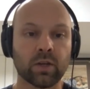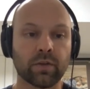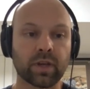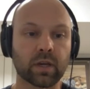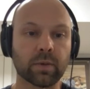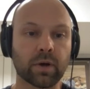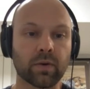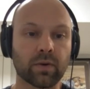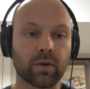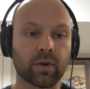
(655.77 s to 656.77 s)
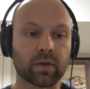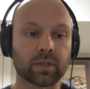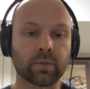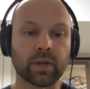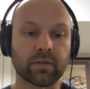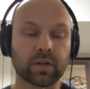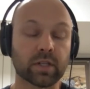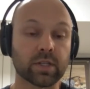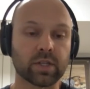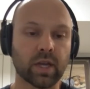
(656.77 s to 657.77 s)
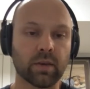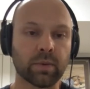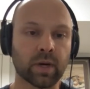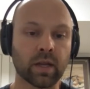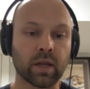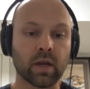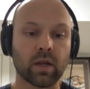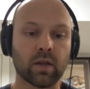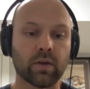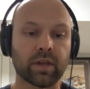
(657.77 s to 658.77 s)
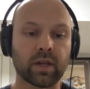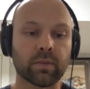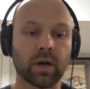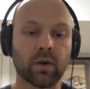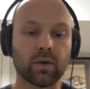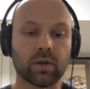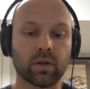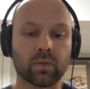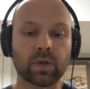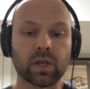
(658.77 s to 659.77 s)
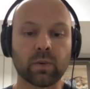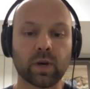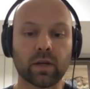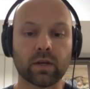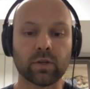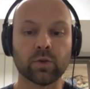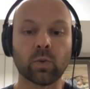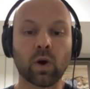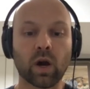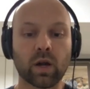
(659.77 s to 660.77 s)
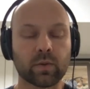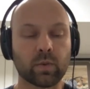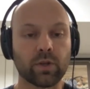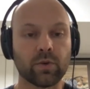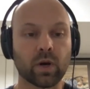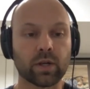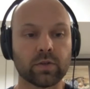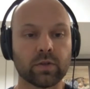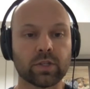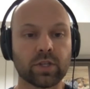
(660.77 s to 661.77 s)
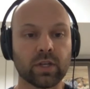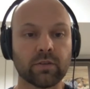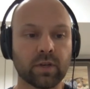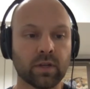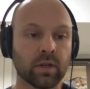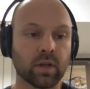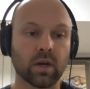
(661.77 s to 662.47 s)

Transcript: Think about it's a bit of a cliche, but think about really what you want and what you want achieve, and